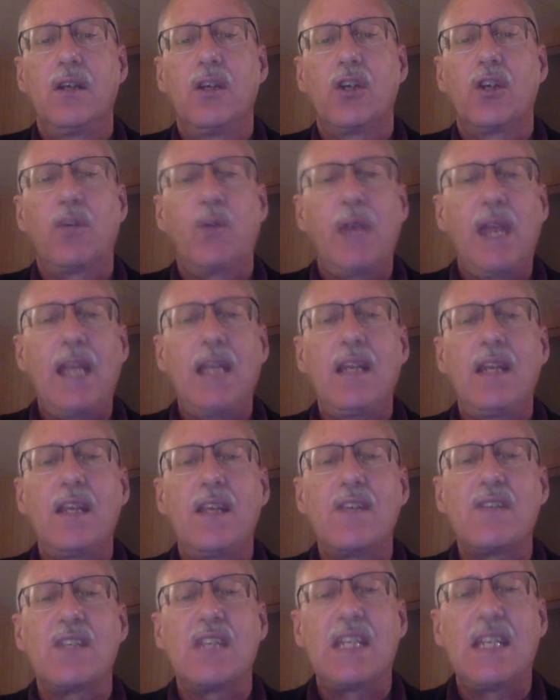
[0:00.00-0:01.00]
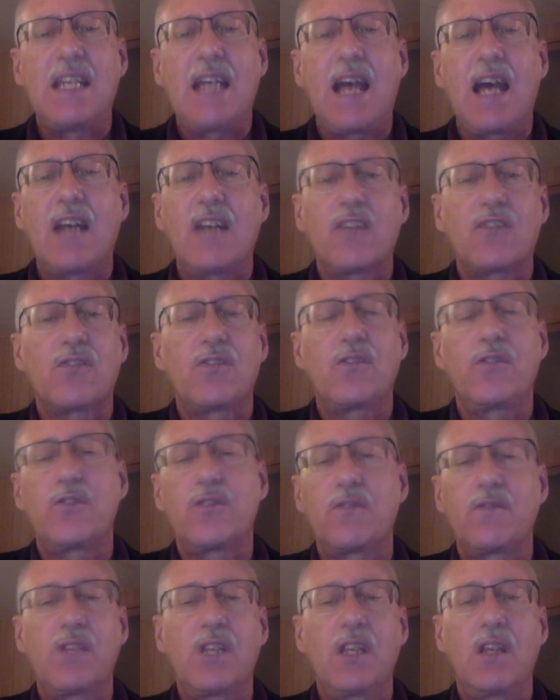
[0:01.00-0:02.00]
Creating is not
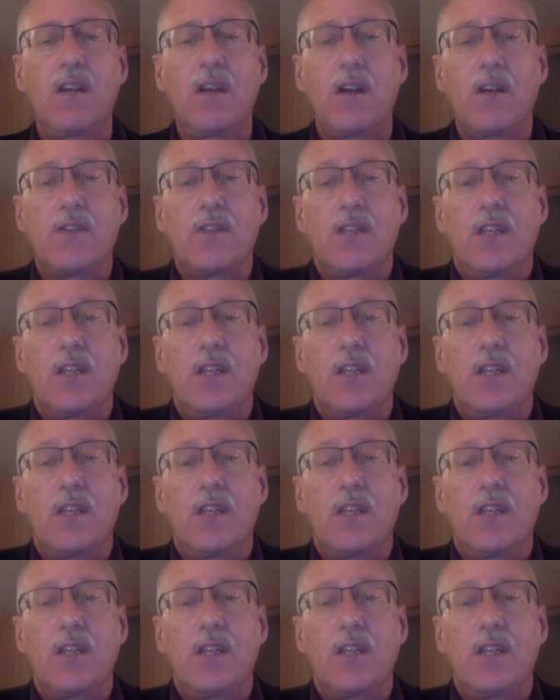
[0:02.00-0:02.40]
exclusive to the arts.